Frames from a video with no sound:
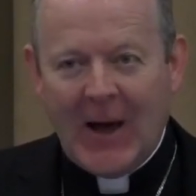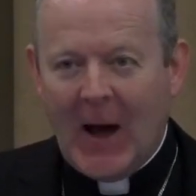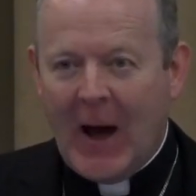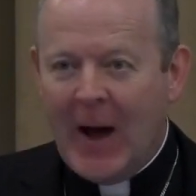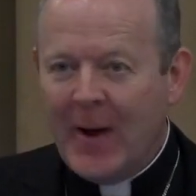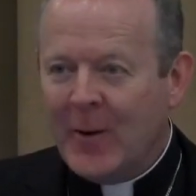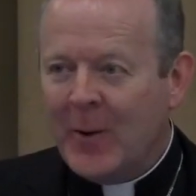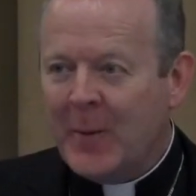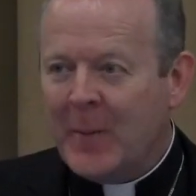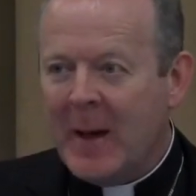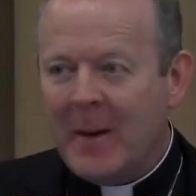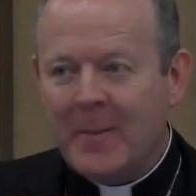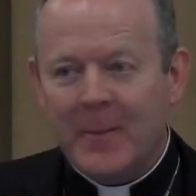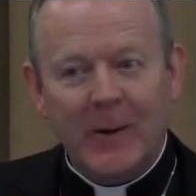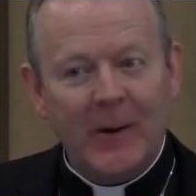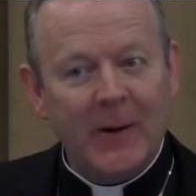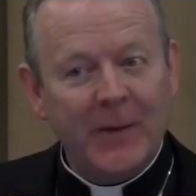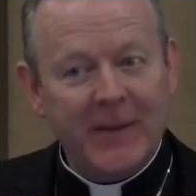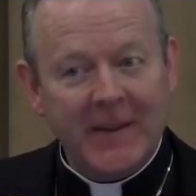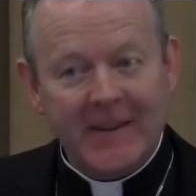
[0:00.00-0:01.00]
I
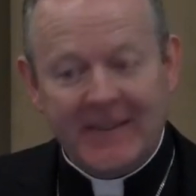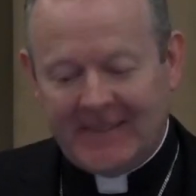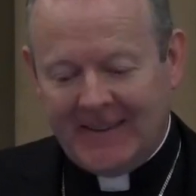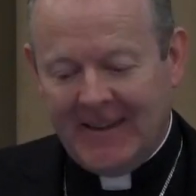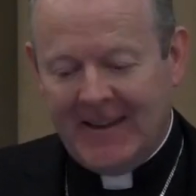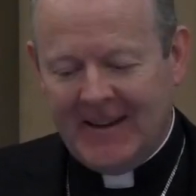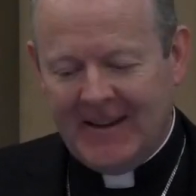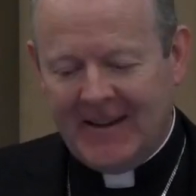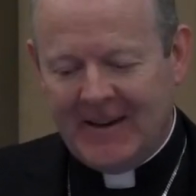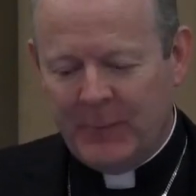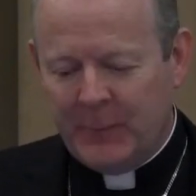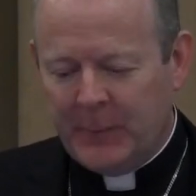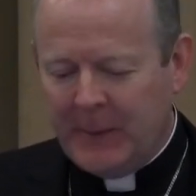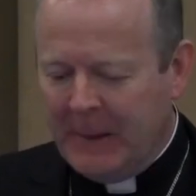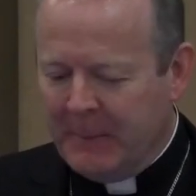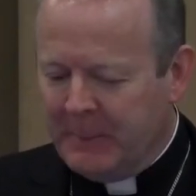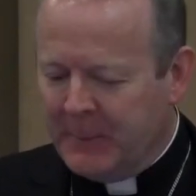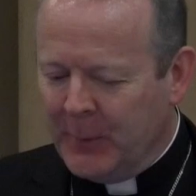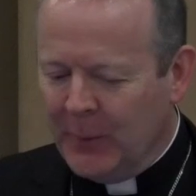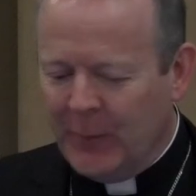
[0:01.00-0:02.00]
remember at the Synod it
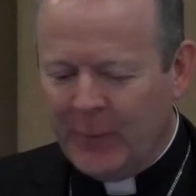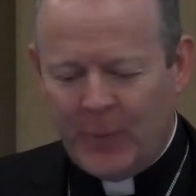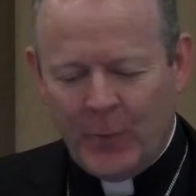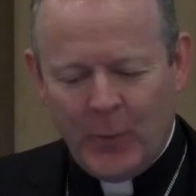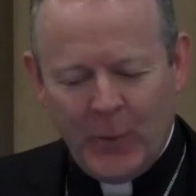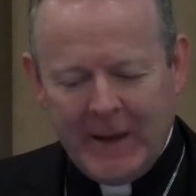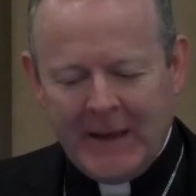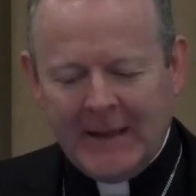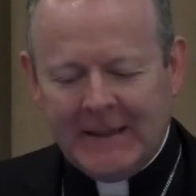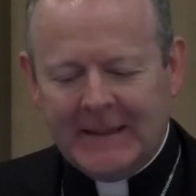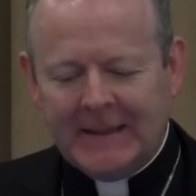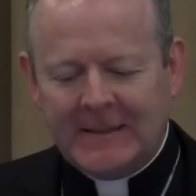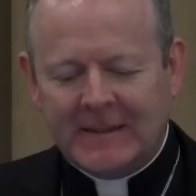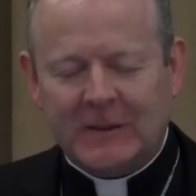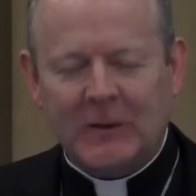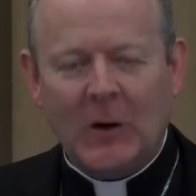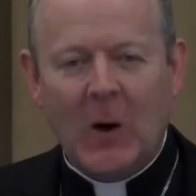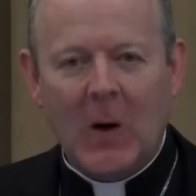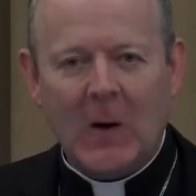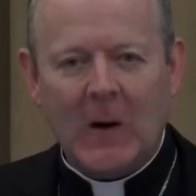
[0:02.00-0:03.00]
being put really
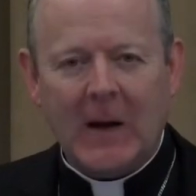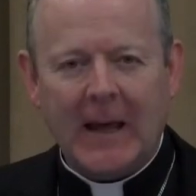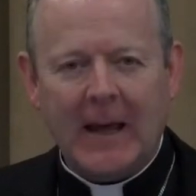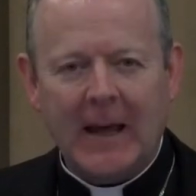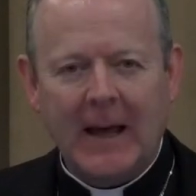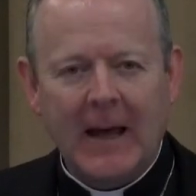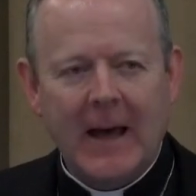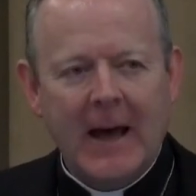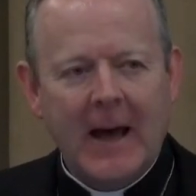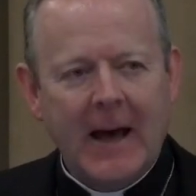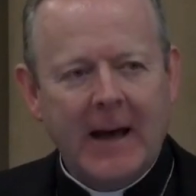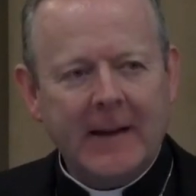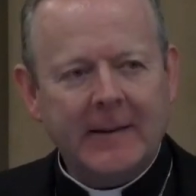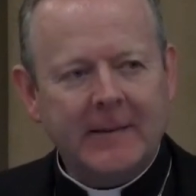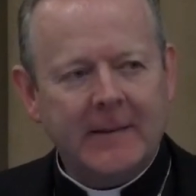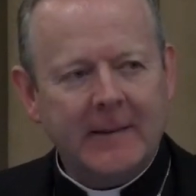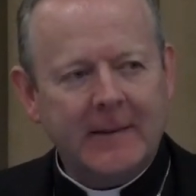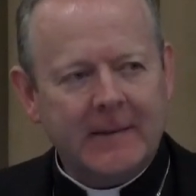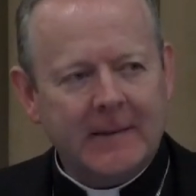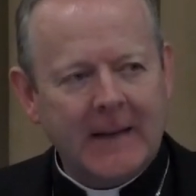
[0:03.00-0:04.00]
strongly, a
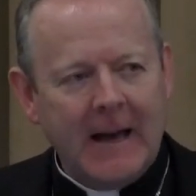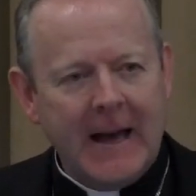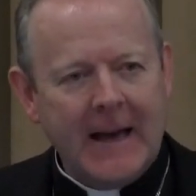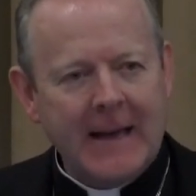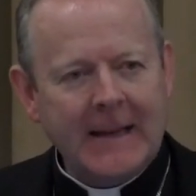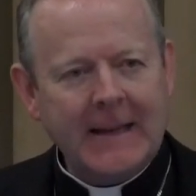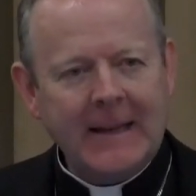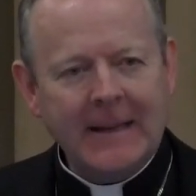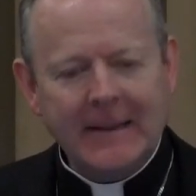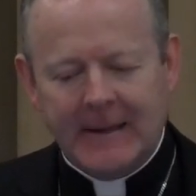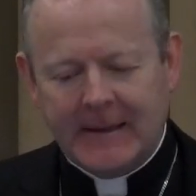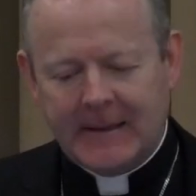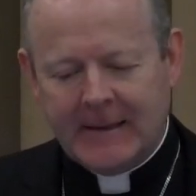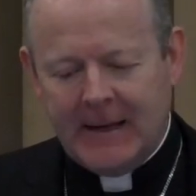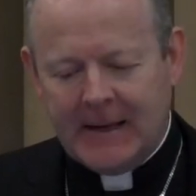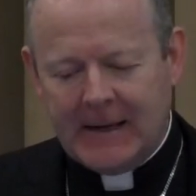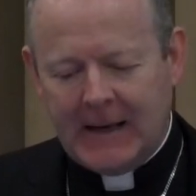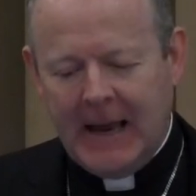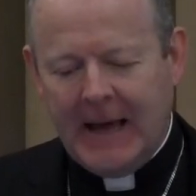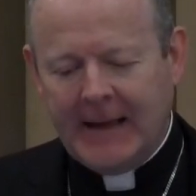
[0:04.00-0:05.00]
society that
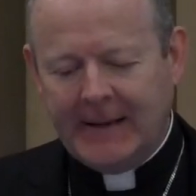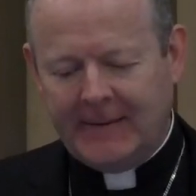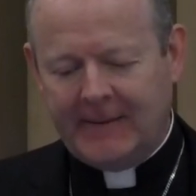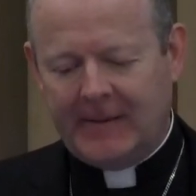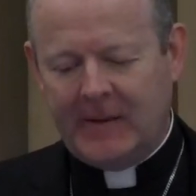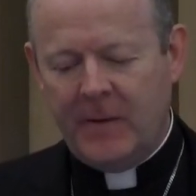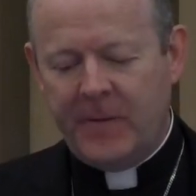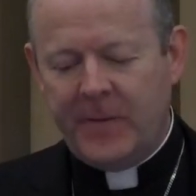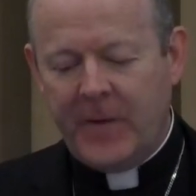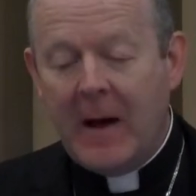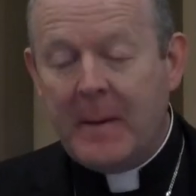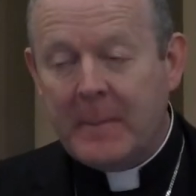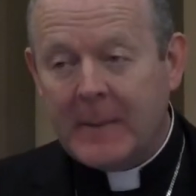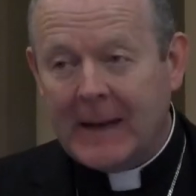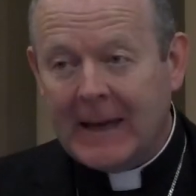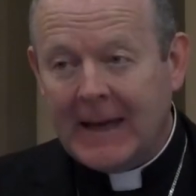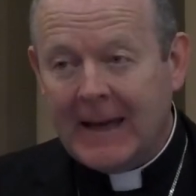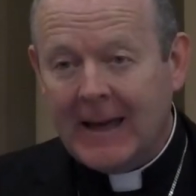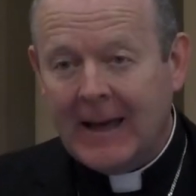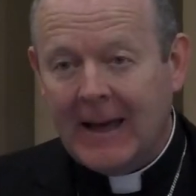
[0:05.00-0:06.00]
neglects the
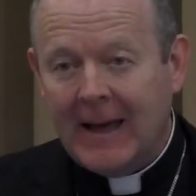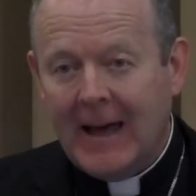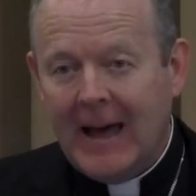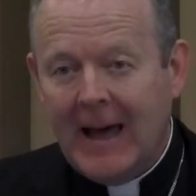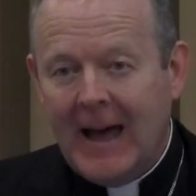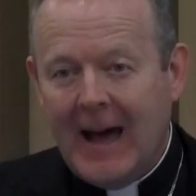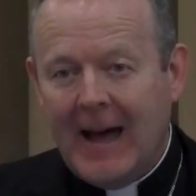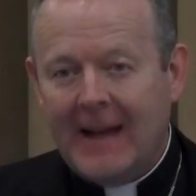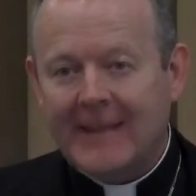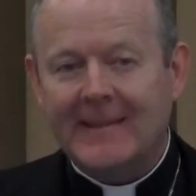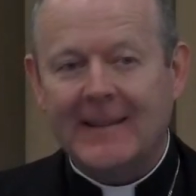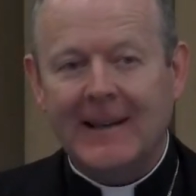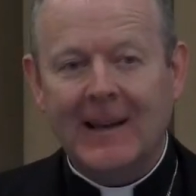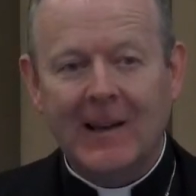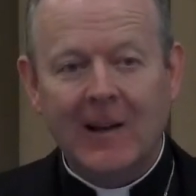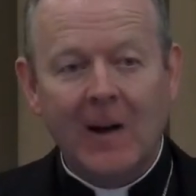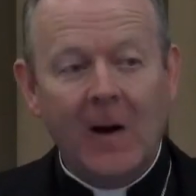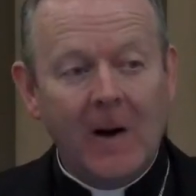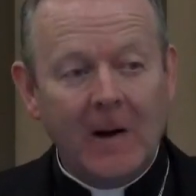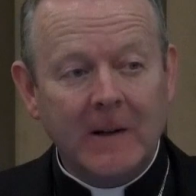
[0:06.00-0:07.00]
family has
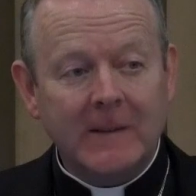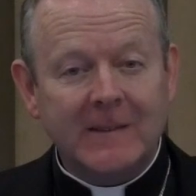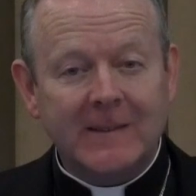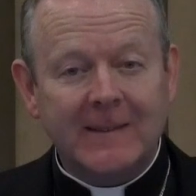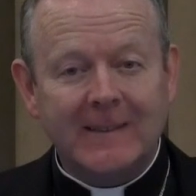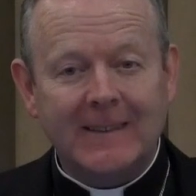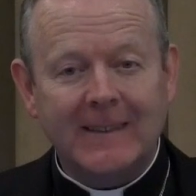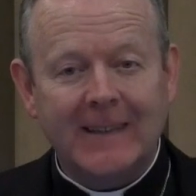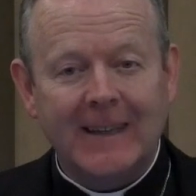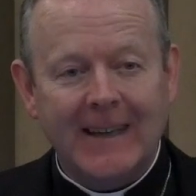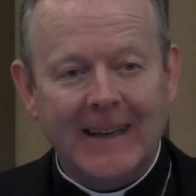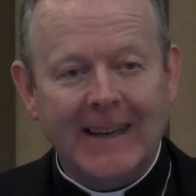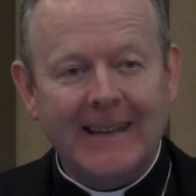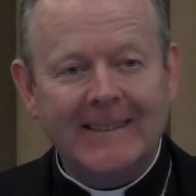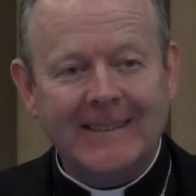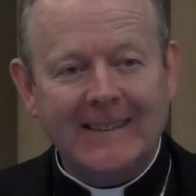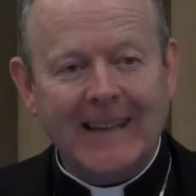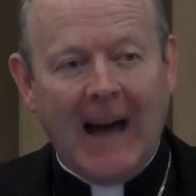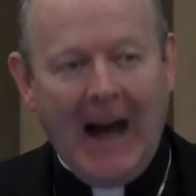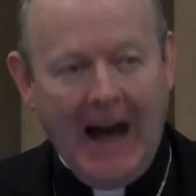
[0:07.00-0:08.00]
lost
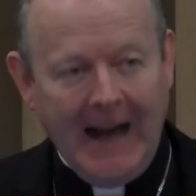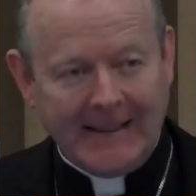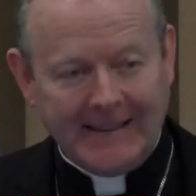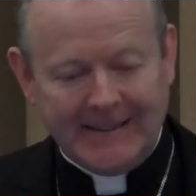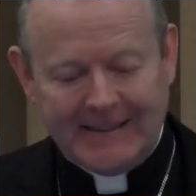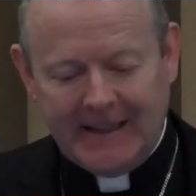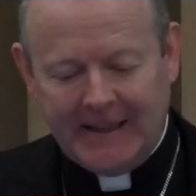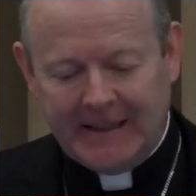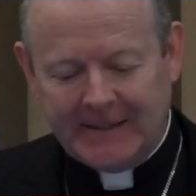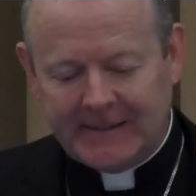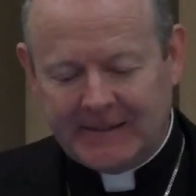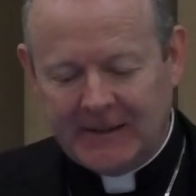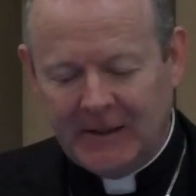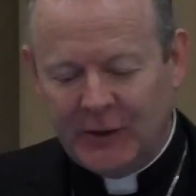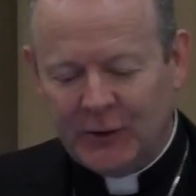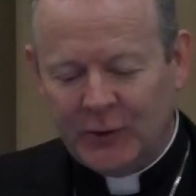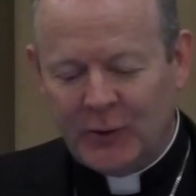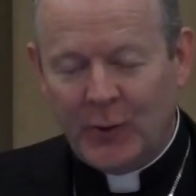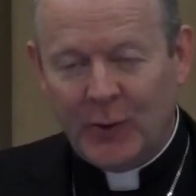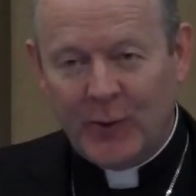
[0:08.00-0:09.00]
its access
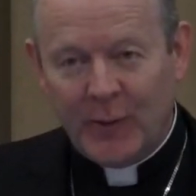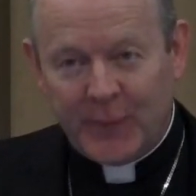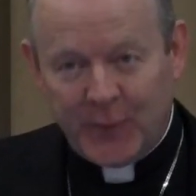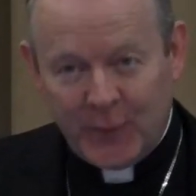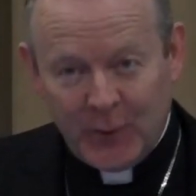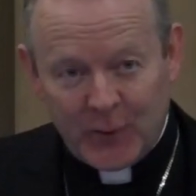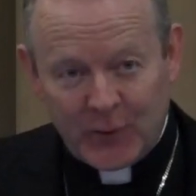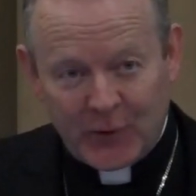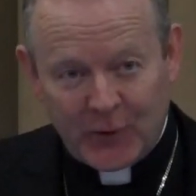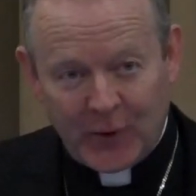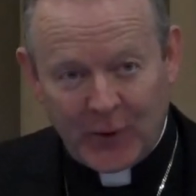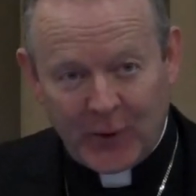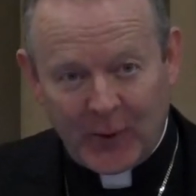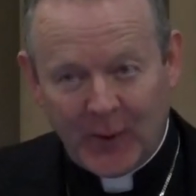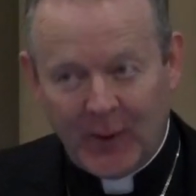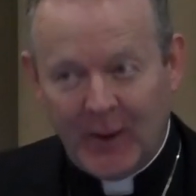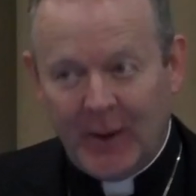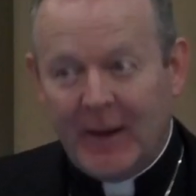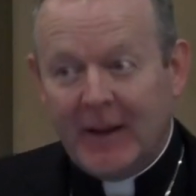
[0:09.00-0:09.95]
to the future.